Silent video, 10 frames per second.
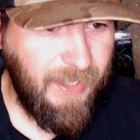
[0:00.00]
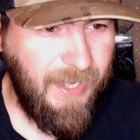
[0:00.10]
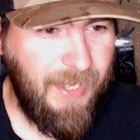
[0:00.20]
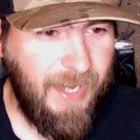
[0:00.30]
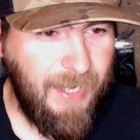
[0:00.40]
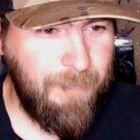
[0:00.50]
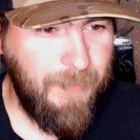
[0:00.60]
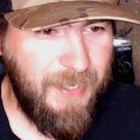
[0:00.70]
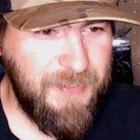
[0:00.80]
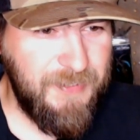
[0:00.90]
I'd
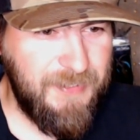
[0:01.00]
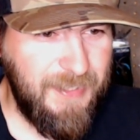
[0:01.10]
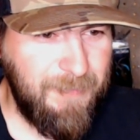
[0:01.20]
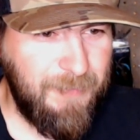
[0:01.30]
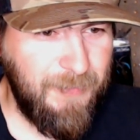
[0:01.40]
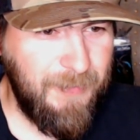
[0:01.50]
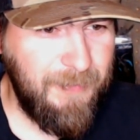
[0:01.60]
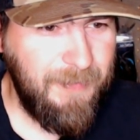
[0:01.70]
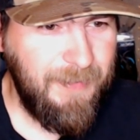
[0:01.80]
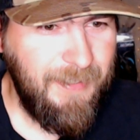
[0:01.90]
imagine Team Cook.
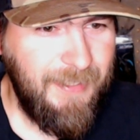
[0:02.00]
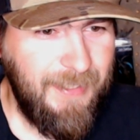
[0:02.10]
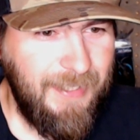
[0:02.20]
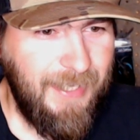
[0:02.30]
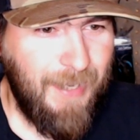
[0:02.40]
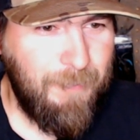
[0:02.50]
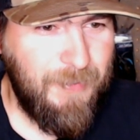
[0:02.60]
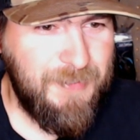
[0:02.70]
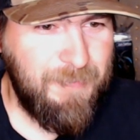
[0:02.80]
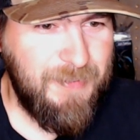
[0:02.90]
I
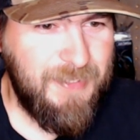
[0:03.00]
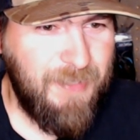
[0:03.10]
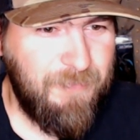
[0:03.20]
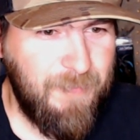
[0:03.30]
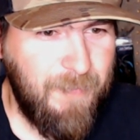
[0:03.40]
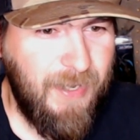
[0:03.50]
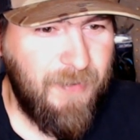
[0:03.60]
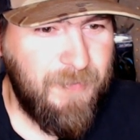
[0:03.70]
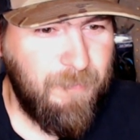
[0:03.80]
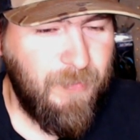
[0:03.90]
busted myself in the
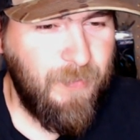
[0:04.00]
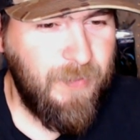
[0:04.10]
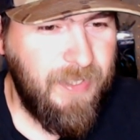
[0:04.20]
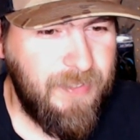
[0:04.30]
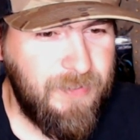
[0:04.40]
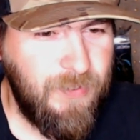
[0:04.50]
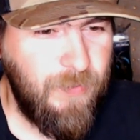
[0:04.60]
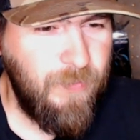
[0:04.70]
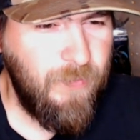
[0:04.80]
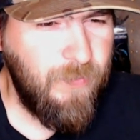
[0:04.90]
mouth and broke a
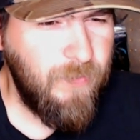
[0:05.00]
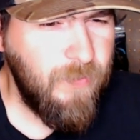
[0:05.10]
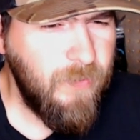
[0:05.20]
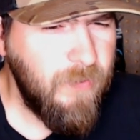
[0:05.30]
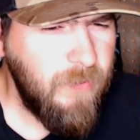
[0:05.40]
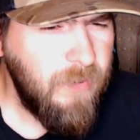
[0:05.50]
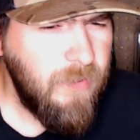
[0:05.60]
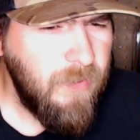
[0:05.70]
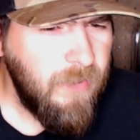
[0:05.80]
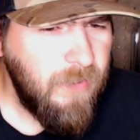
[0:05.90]
tooth
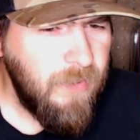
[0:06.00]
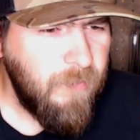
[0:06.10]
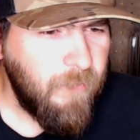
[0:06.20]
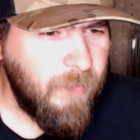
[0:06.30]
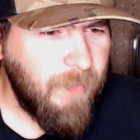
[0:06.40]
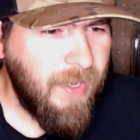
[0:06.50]
when my